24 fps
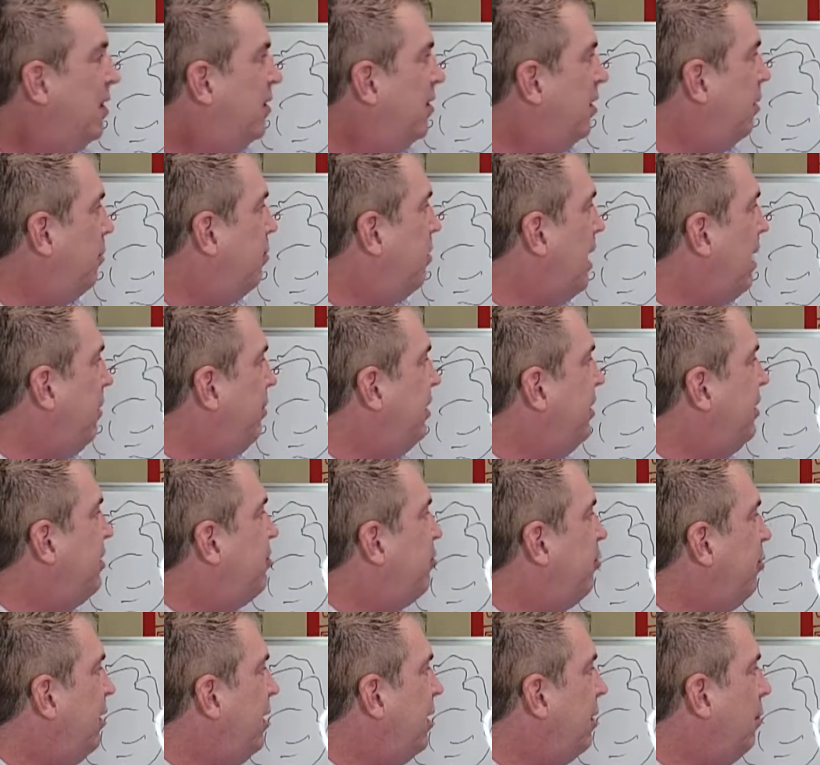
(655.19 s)
There are probably
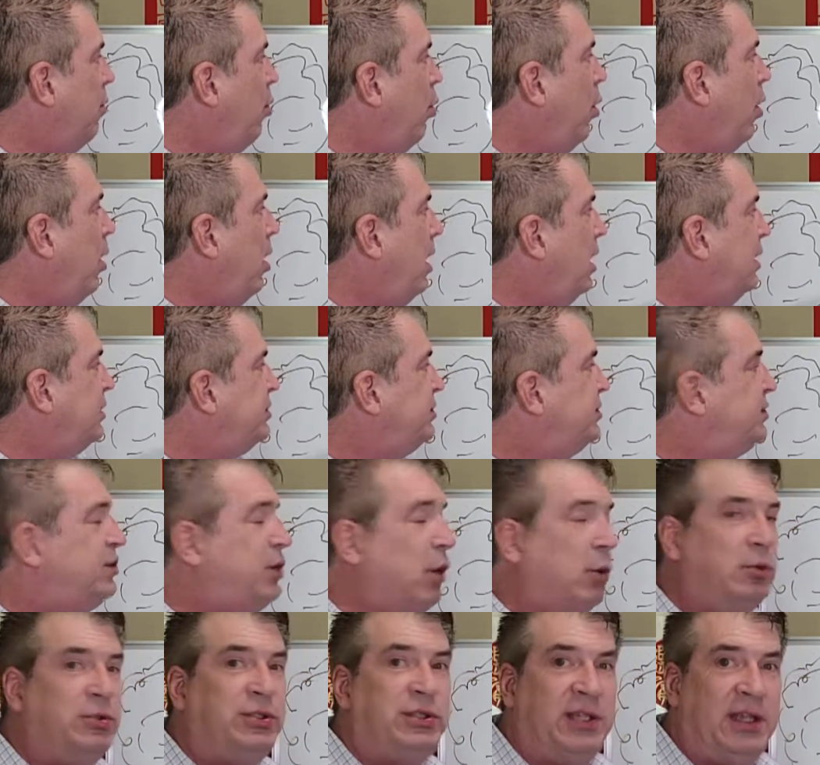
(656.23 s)
three or more
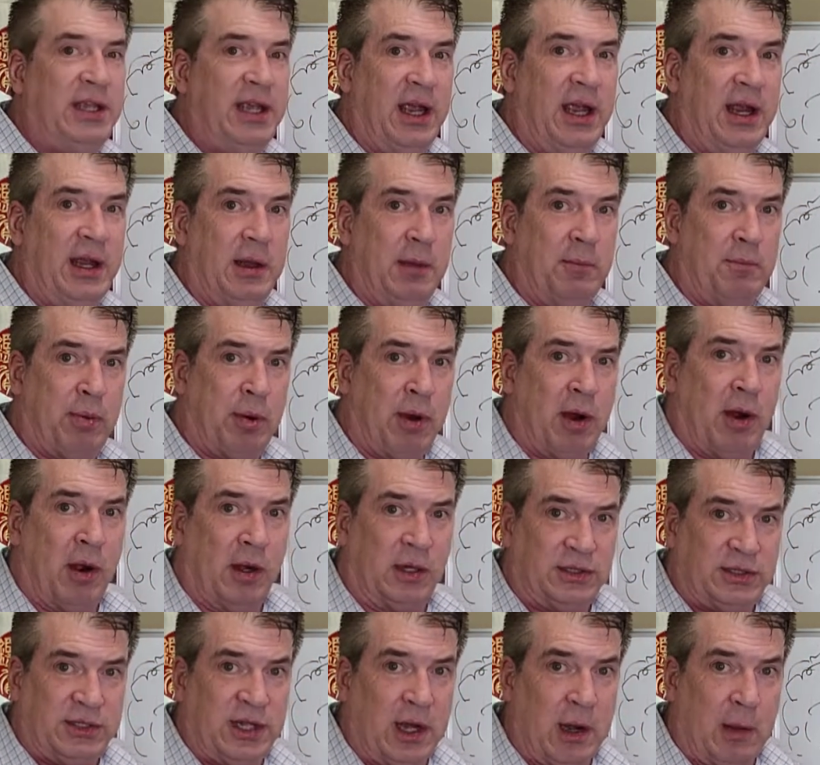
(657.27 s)
associated
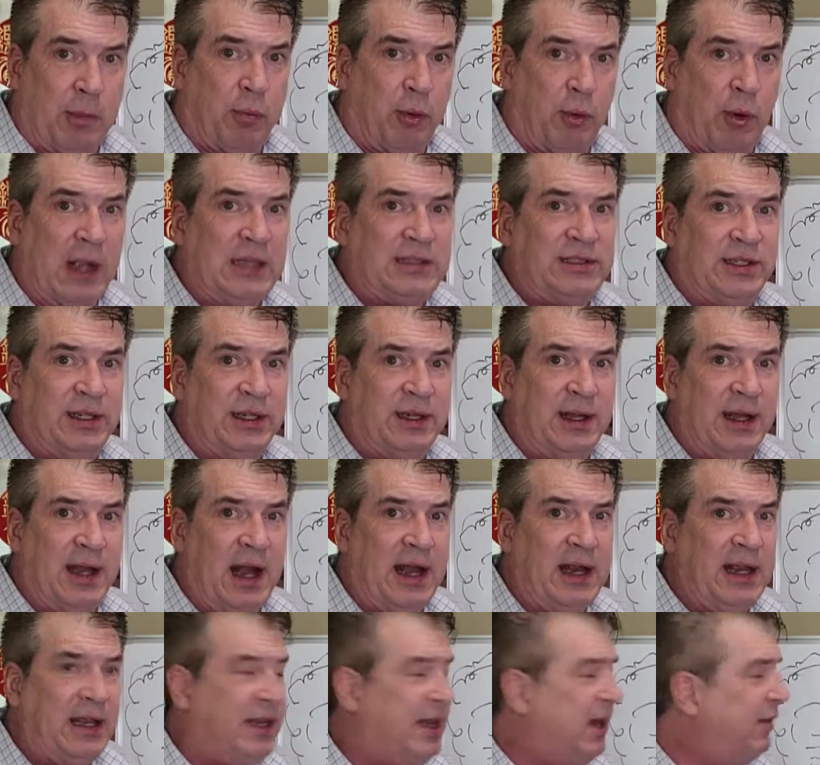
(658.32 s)
parts that are present in
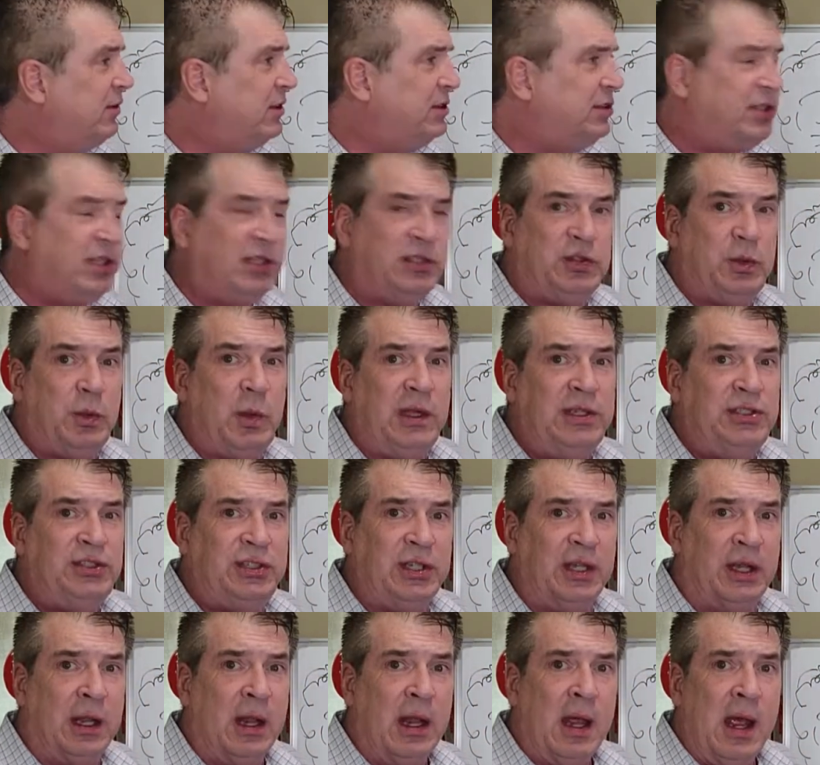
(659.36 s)
any given
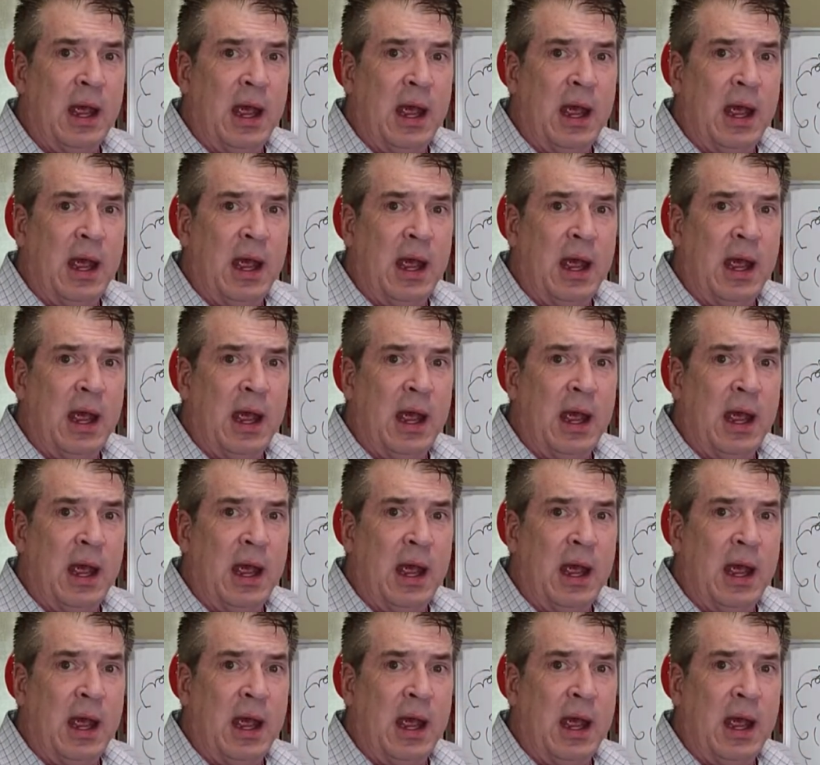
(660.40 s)
situation.